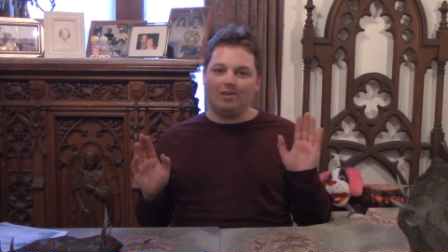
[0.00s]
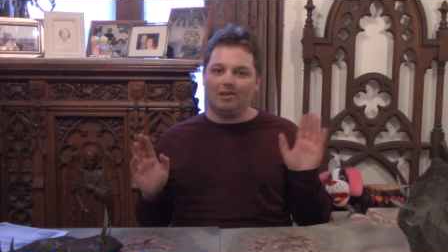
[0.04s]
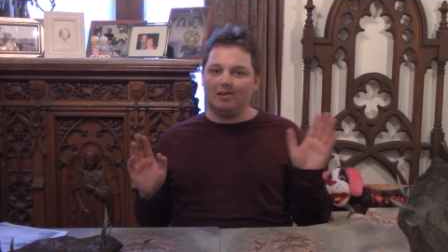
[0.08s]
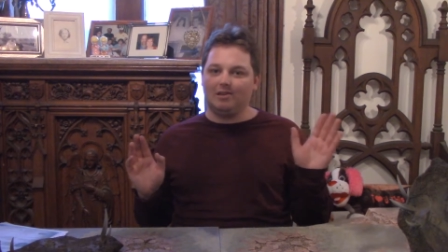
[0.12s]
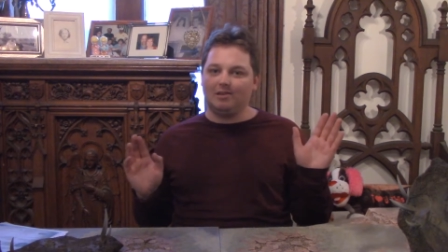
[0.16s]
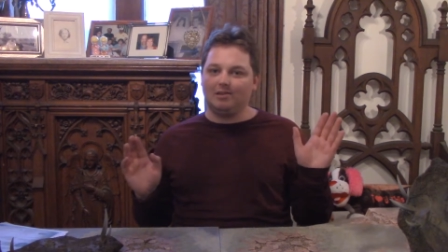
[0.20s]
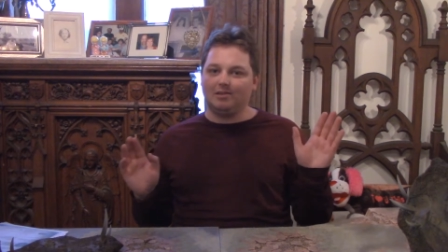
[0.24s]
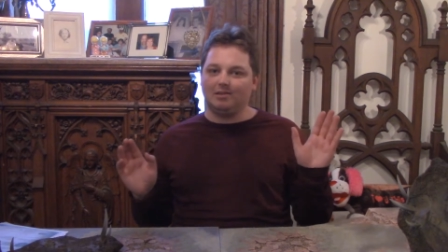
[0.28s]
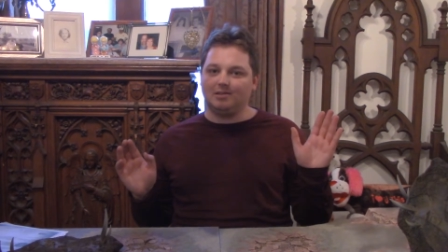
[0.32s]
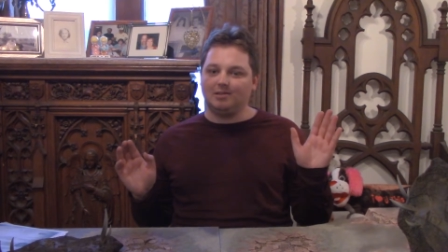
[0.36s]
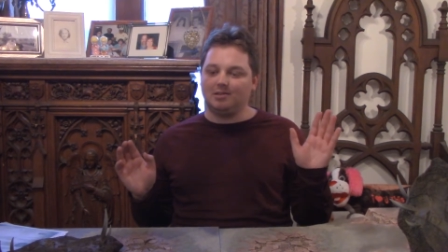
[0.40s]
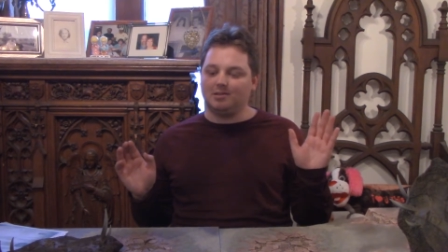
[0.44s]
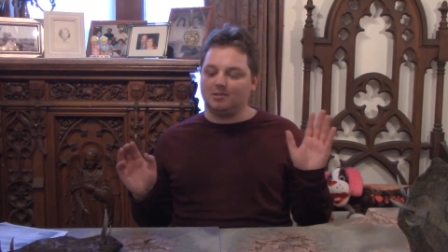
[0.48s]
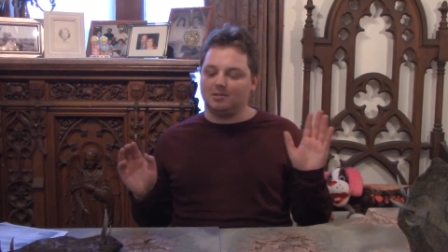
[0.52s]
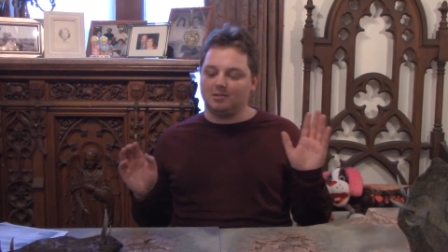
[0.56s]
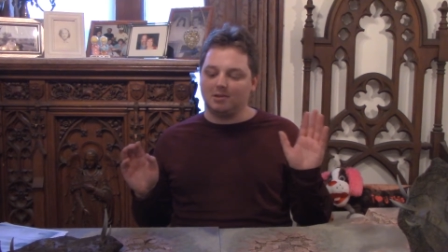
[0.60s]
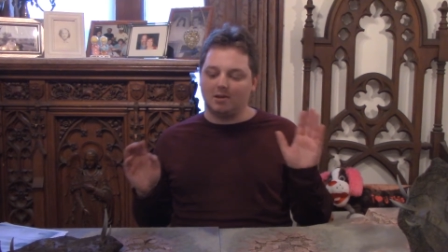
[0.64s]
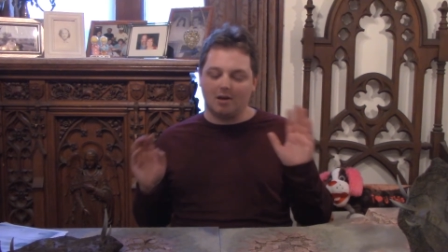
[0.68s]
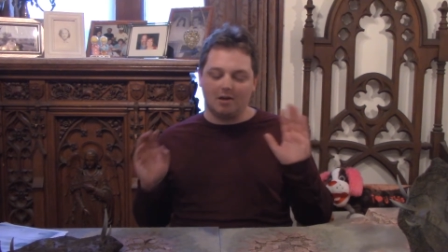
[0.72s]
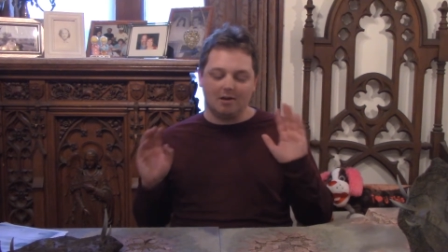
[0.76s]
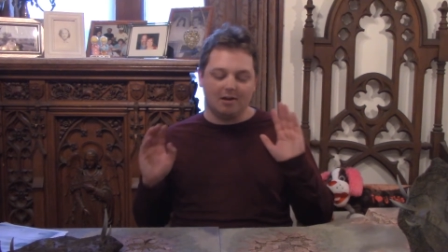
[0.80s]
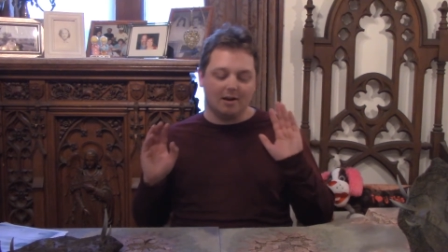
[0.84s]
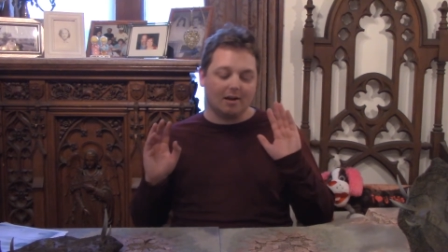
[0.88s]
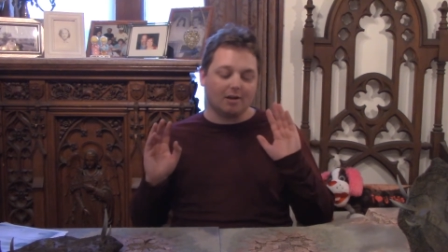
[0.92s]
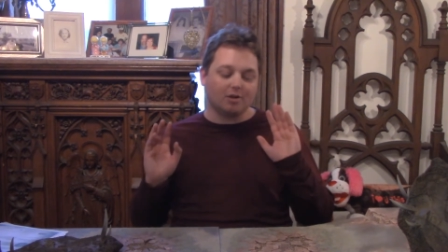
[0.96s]
is
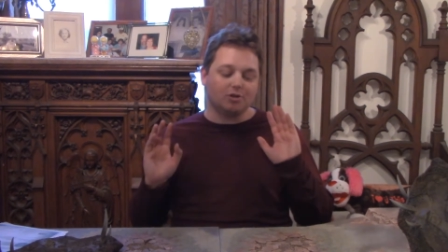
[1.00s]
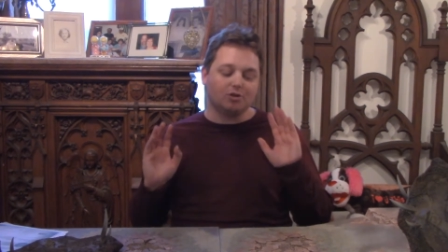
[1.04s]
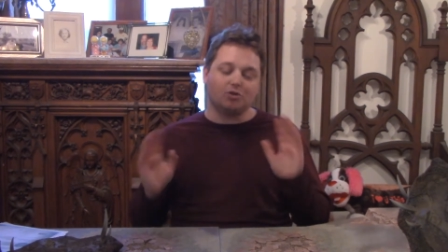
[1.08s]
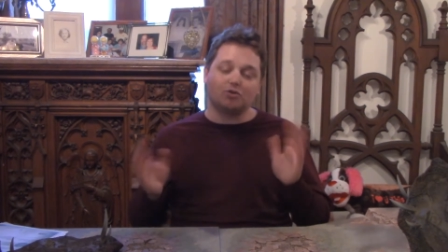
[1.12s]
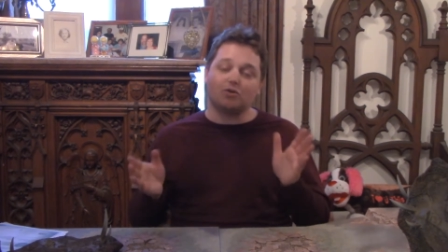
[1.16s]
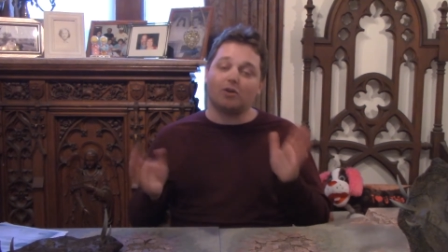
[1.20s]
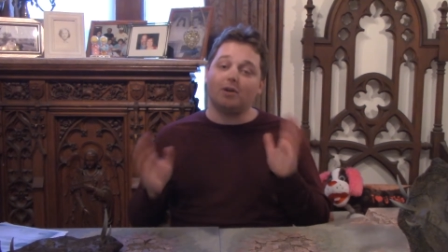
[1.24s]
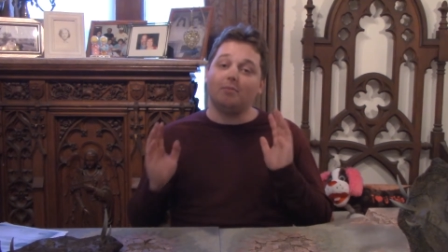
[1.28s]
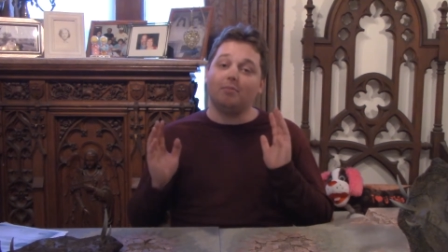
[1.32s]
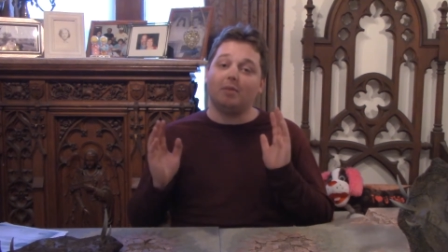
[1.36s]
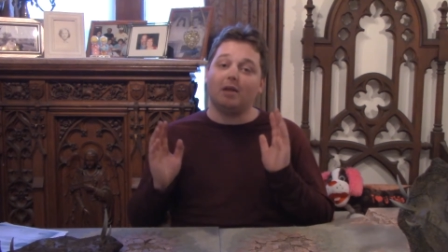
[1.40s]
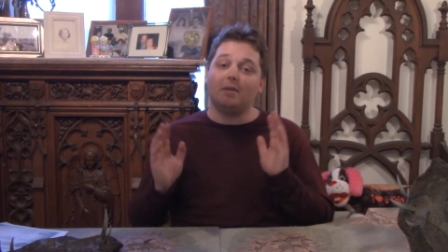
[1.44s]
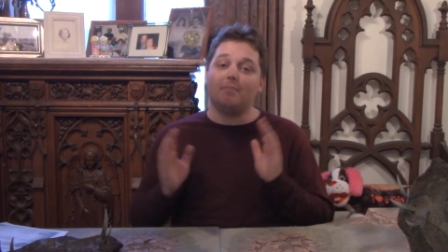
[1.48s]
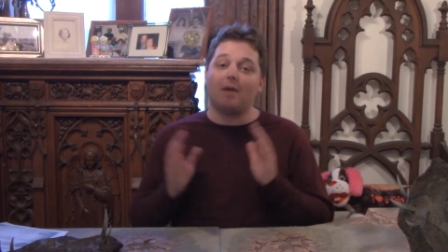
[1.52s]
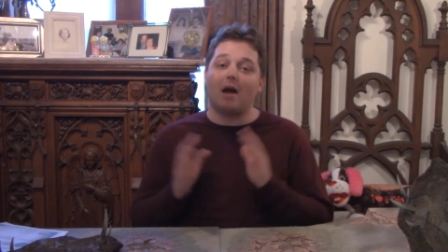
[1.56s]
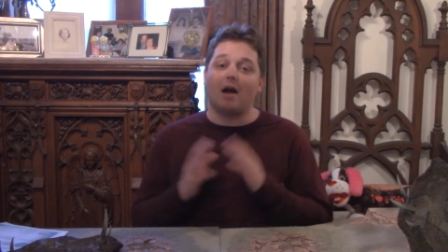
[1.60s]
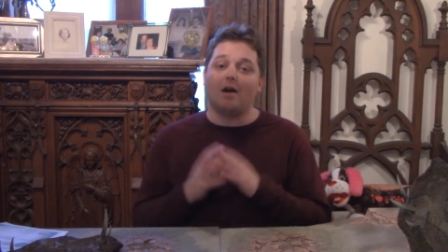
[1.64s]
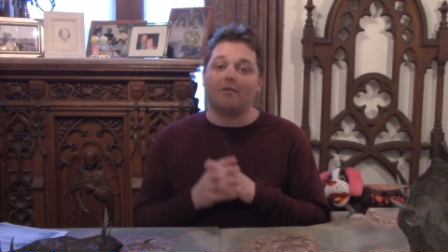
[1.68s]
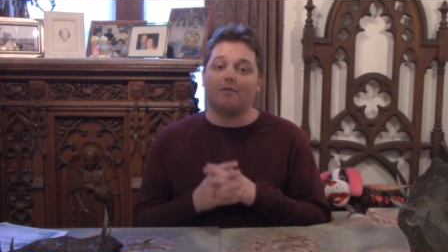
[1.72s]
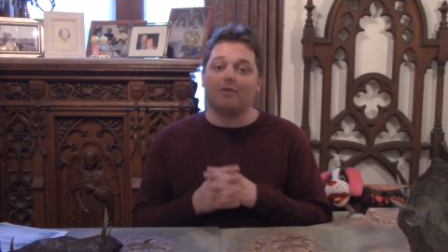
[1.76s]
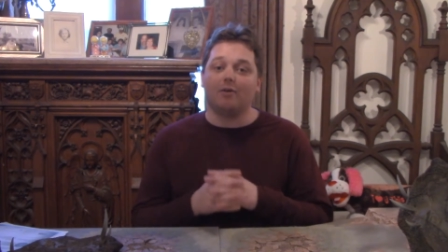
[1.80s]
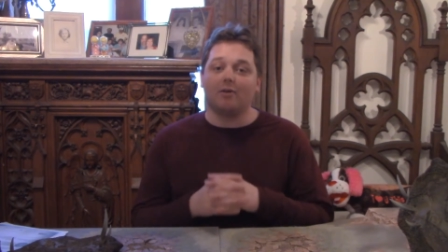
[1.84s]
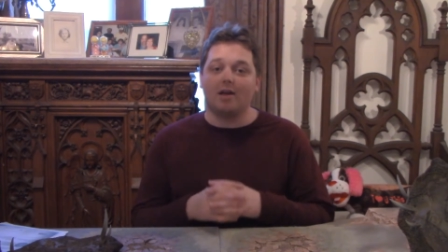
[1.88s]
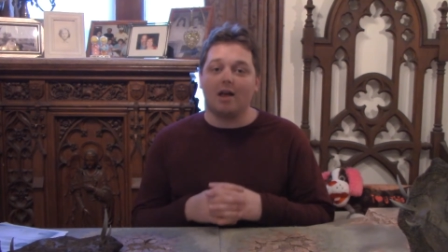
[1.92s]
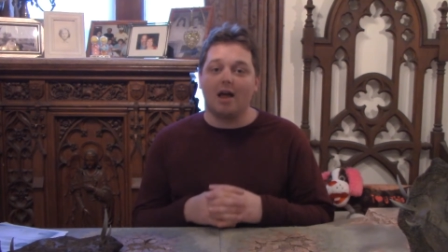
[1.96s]
an extremely
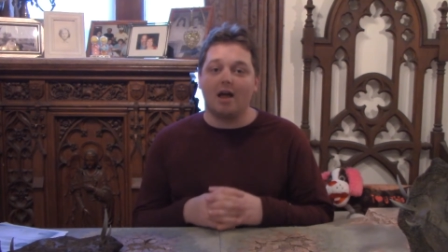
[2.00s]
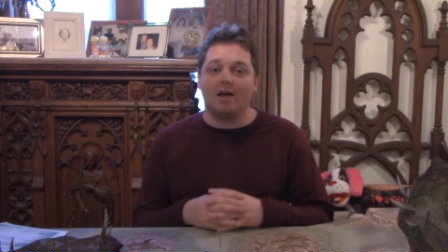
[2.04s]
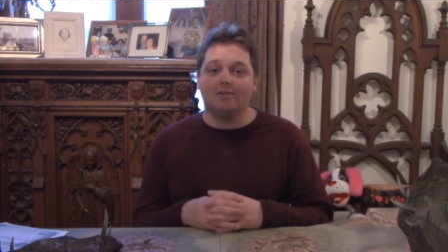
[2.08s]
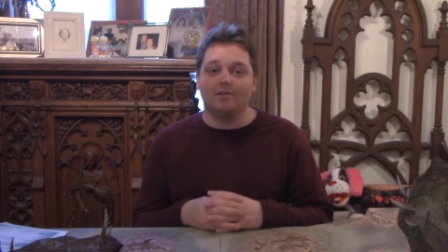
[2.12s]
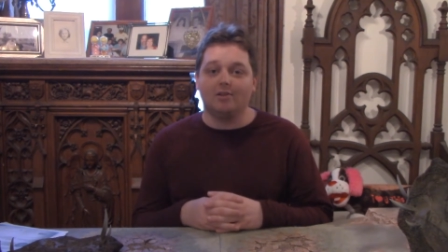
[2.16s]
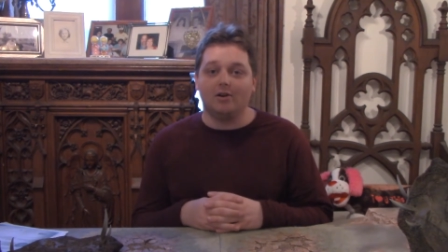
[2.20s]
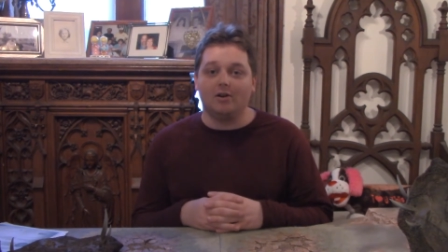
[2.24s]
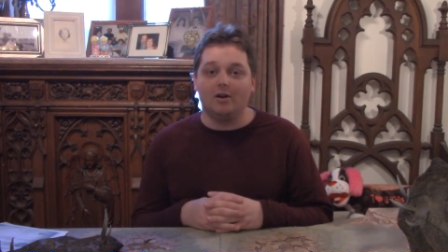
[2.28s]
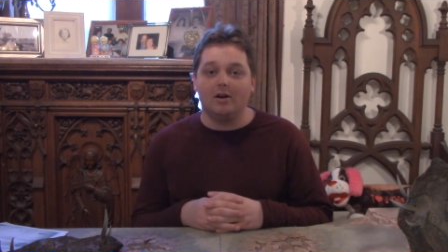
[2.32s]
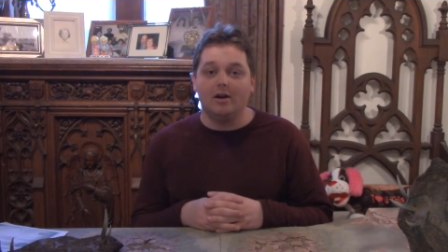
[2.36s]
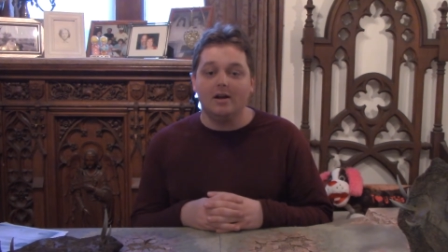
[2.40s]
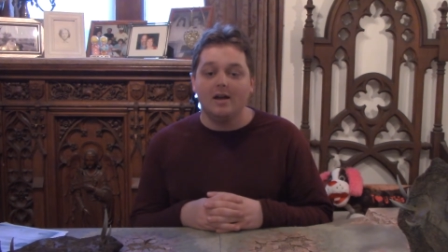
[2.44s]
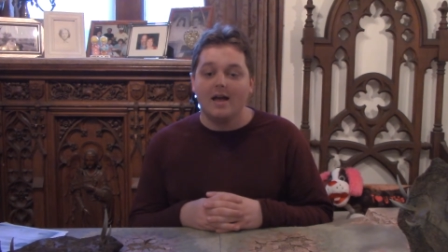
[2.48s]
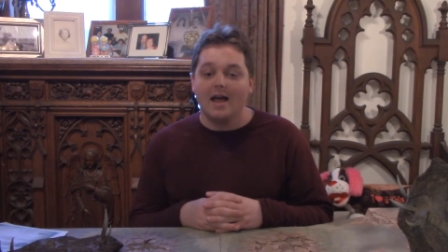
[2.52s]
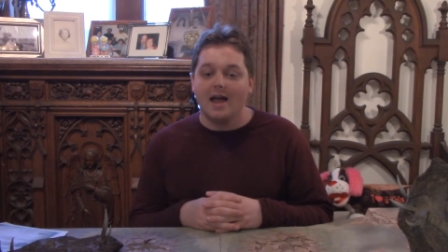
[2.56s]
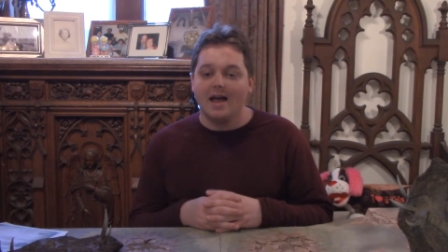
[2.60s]
powerful caster,